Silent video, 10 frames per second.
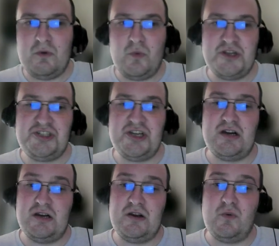which
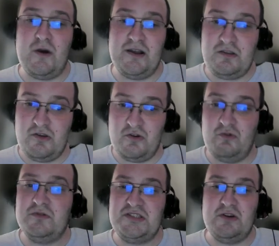are quite
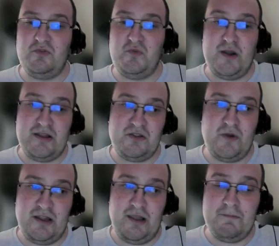new, so 2020.